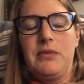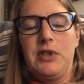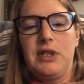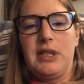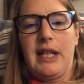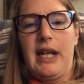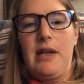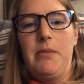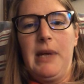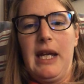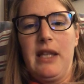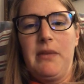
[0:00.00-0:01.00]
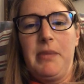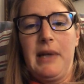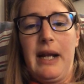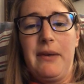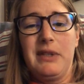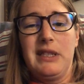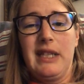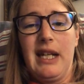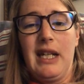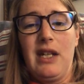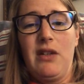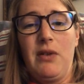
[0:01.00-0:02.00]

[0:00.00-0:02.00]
just to kind of bathe. But I would say,